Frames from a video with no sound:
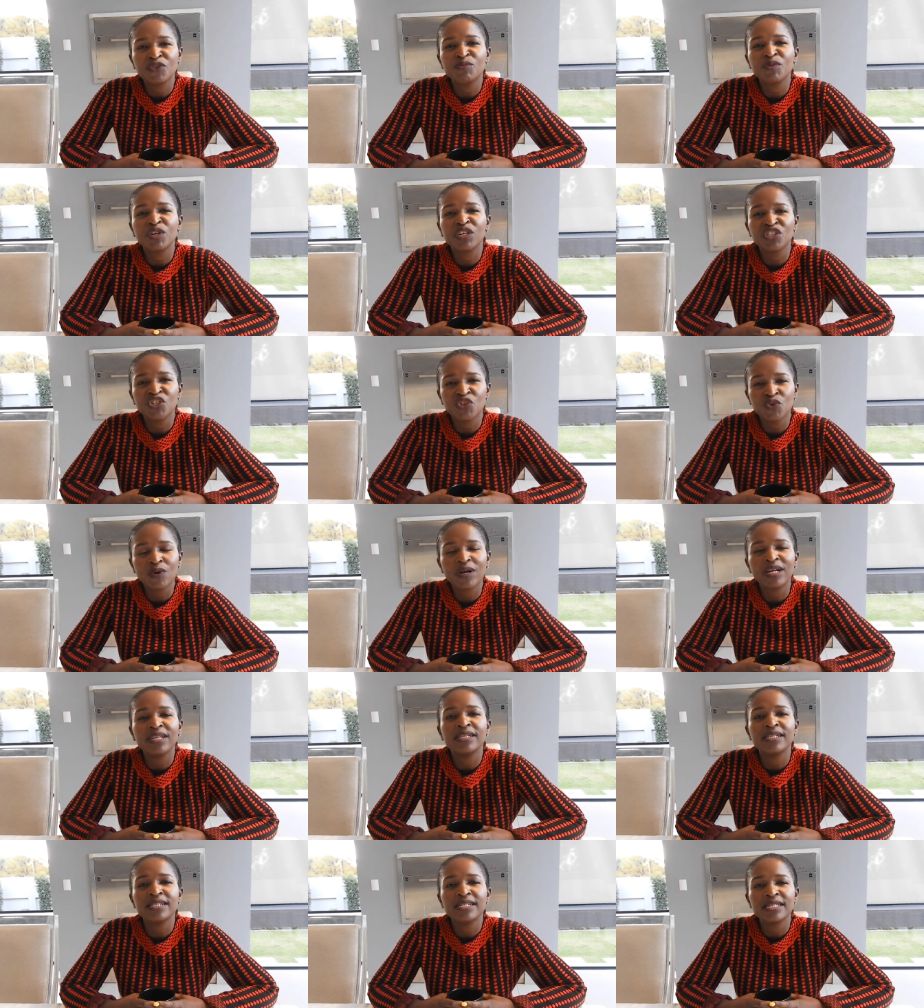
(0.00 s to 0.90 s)

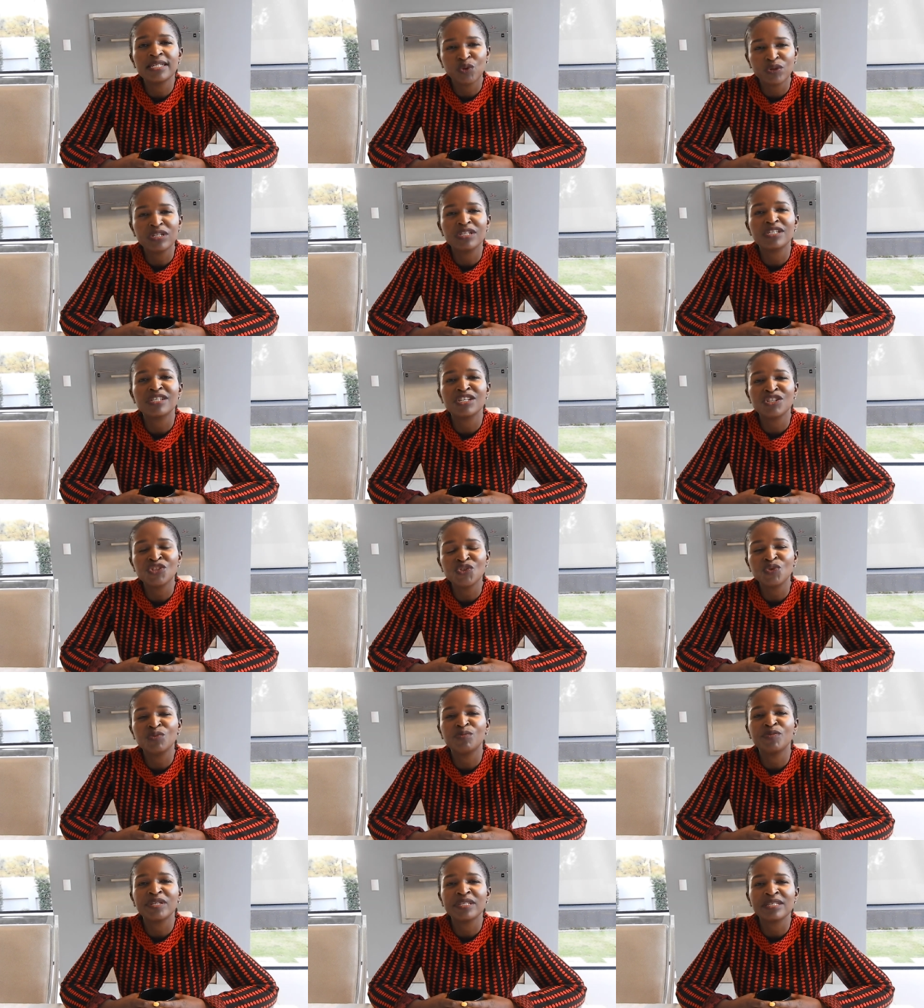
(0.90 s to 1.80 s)
spirituality, put it
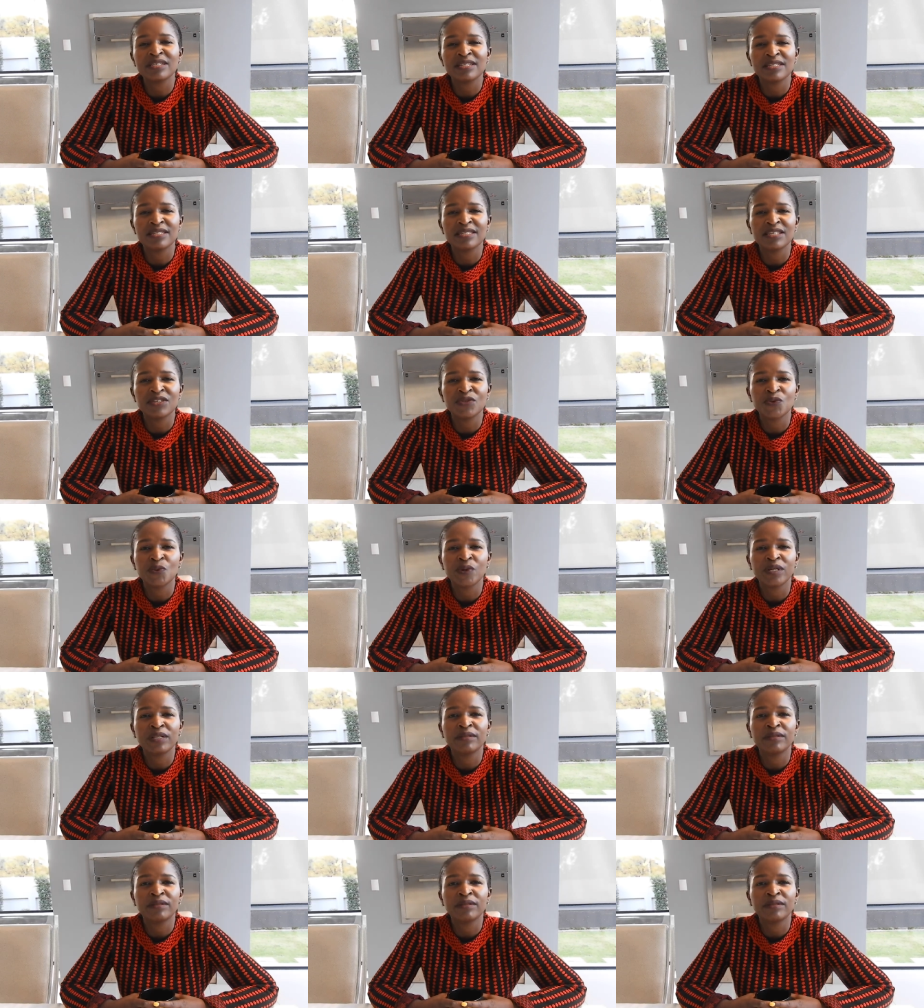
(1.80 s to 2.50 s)
into business as